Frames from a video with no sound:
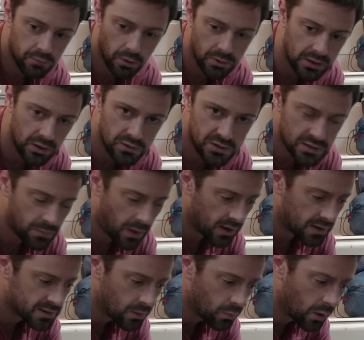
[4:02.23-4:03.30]
probably used as
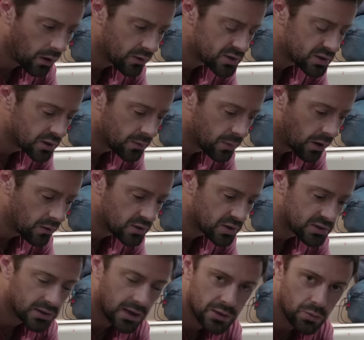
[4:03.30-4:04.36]
ballast somewhere else in the boat,
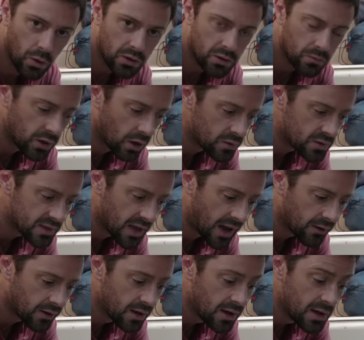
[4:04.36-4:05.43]
just in case one goes
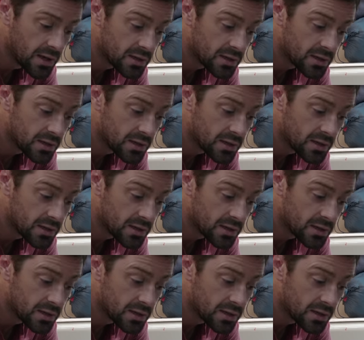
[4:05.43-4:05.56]
down.